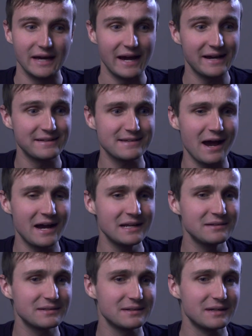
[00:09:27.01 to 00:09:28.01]
And
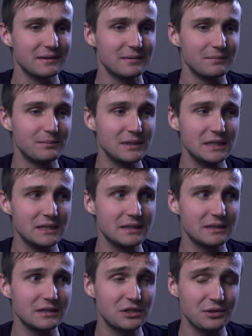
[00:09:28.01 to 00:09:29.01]
I'd
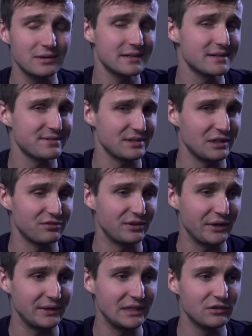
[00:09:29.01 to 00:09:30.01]
be curious if
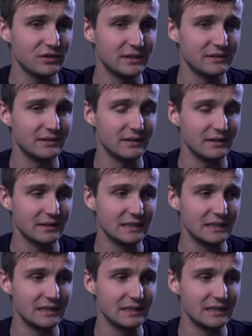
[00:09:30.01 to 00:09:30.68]
they're even